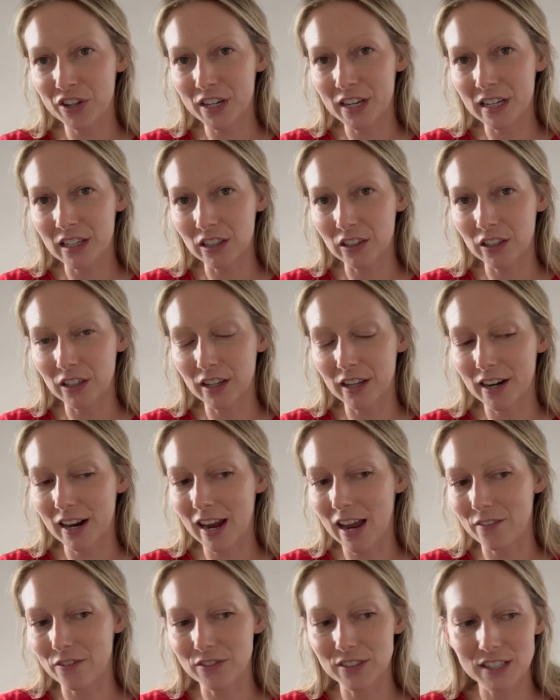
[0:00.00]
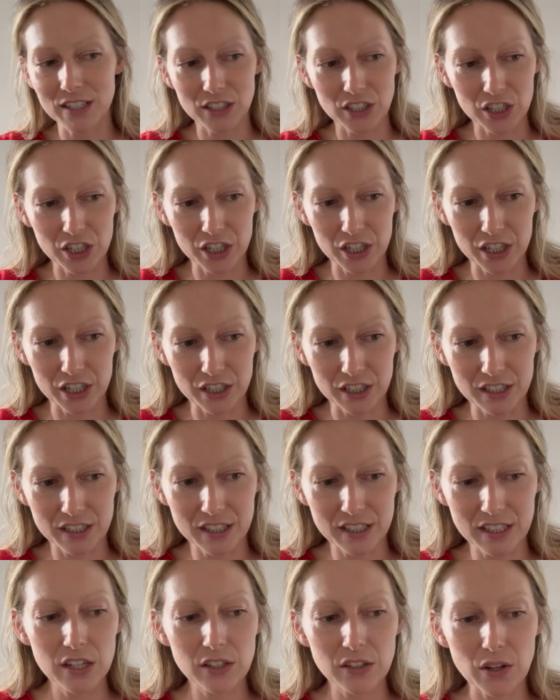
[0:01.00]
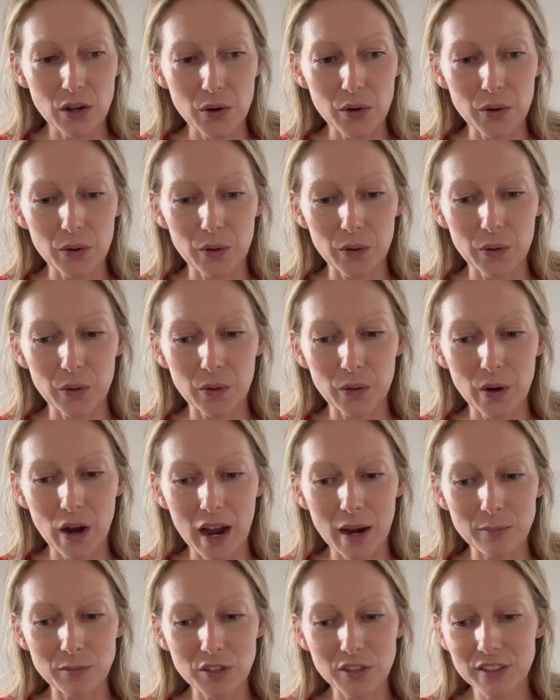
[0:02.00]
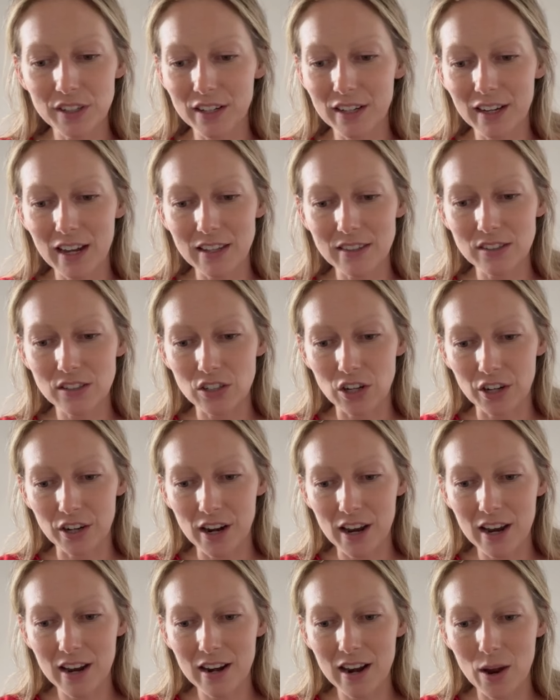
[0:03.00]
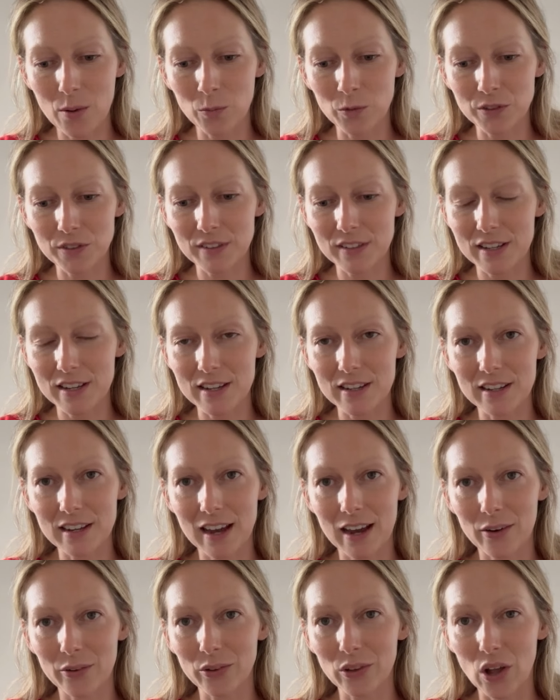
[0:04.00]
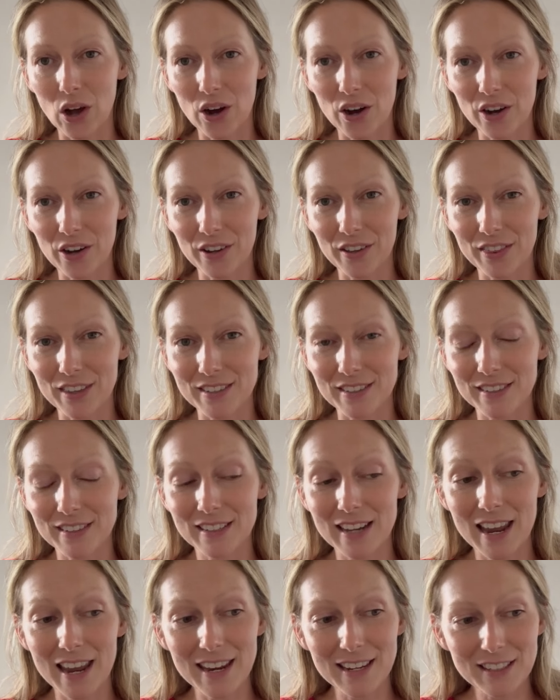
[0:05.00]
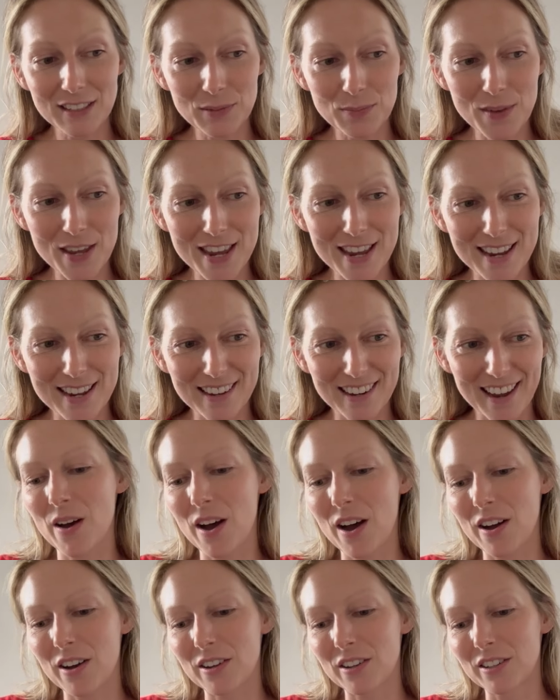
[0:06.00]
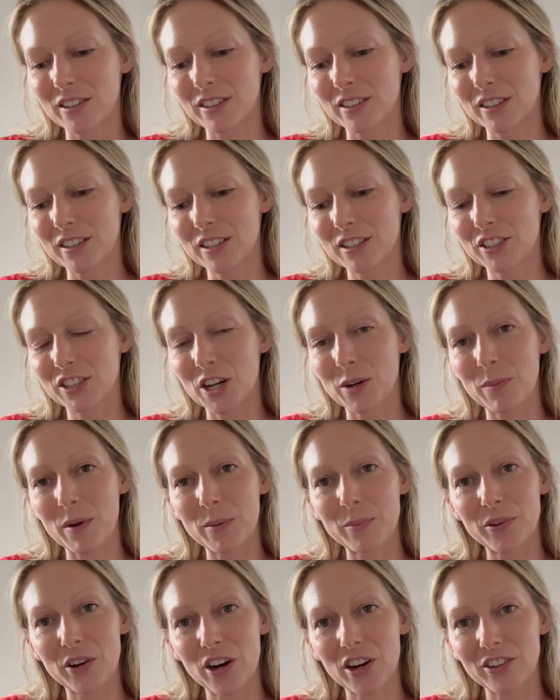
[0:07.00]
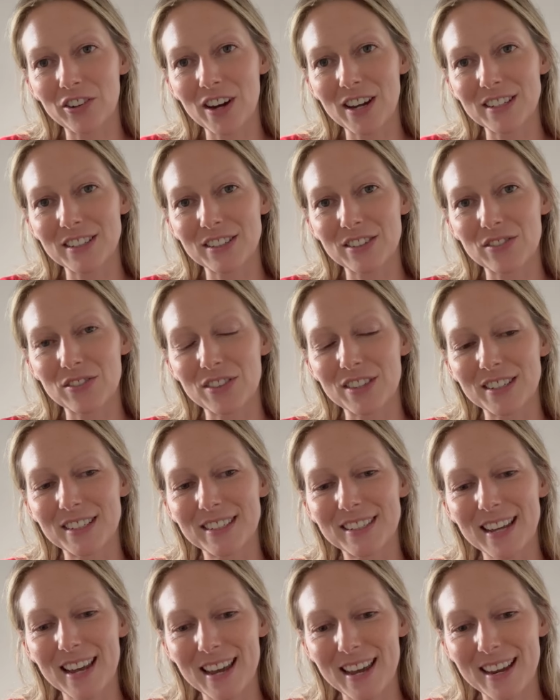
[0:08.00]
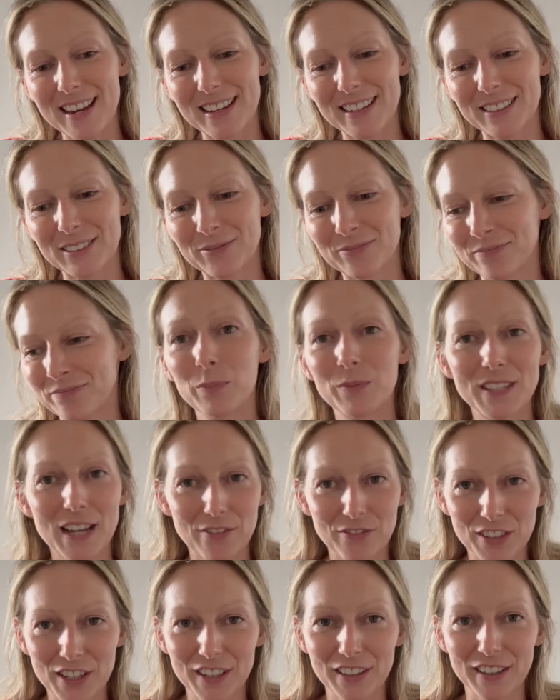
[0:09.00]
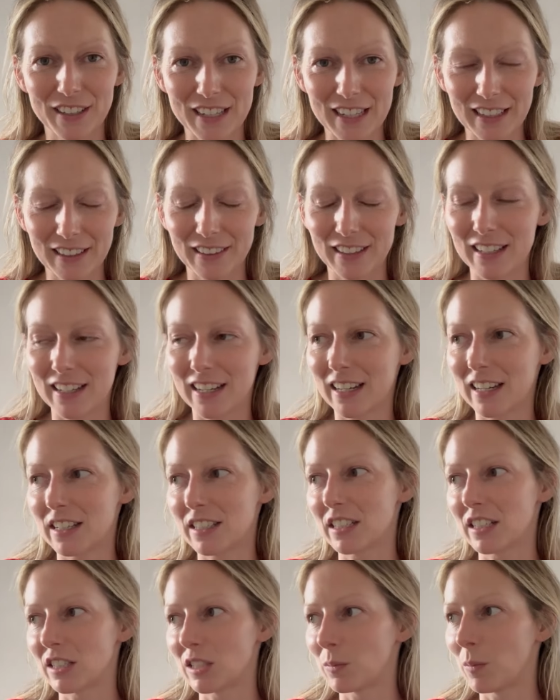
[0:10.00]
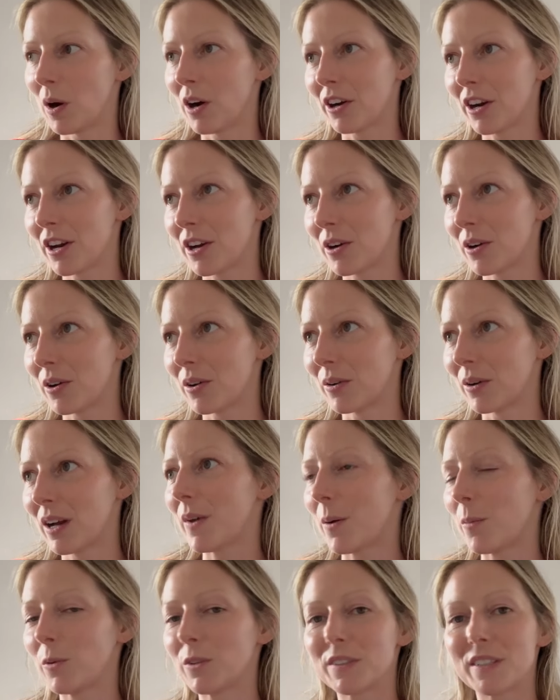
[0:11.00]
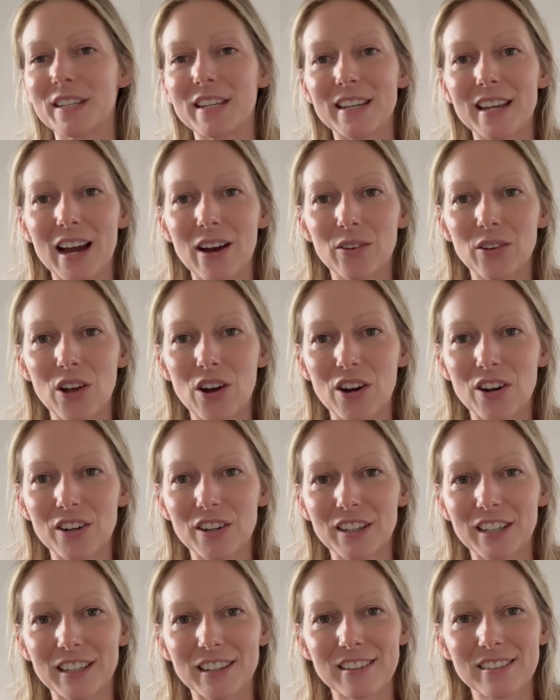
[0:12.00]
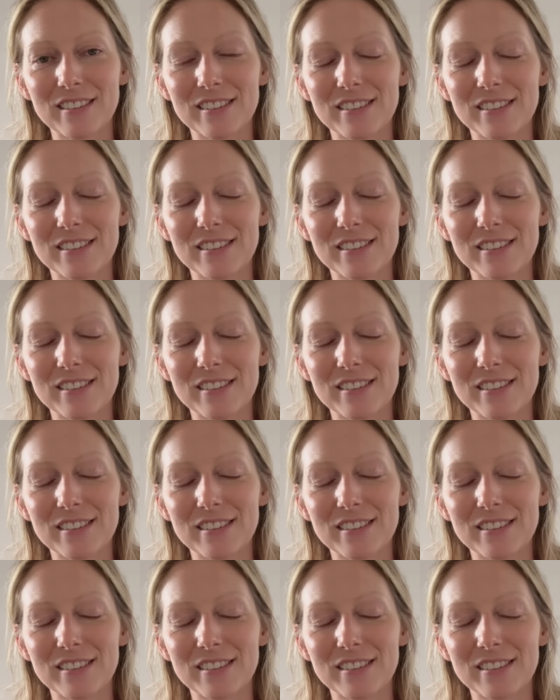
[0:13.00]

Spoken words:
needle and I have scissors. So I'm just gonna get started and we'll see how long this takes me. I'll share my progress through the day, definitely leading into tomorrow, and we'll see how long